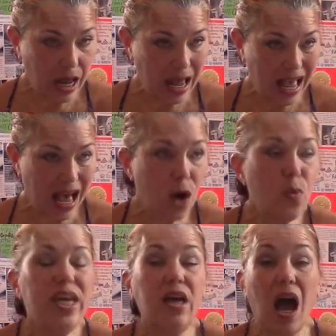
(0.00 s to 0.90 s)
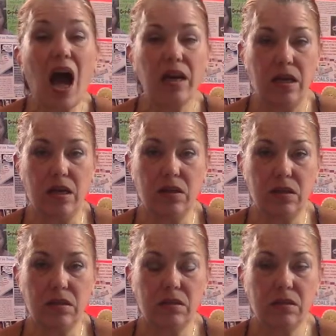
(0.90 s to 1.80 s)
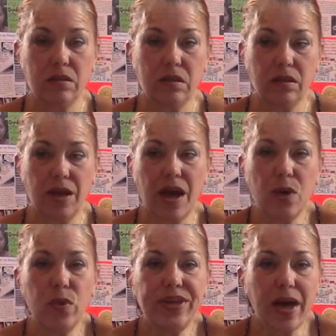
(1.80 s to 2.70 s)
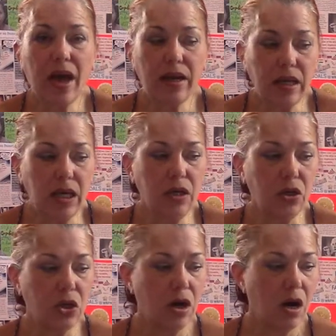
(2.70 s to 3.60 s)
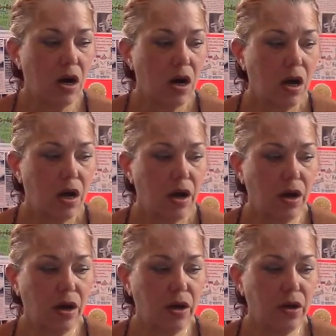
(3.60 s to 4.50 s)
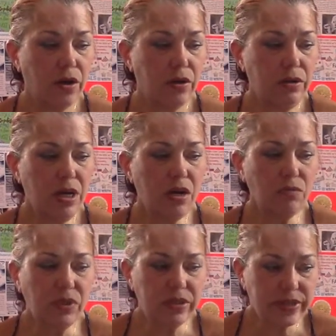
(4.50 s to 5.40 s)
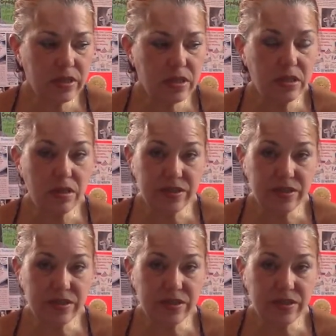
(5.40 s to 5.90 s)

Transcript: How we got here. How we got here. The 60s and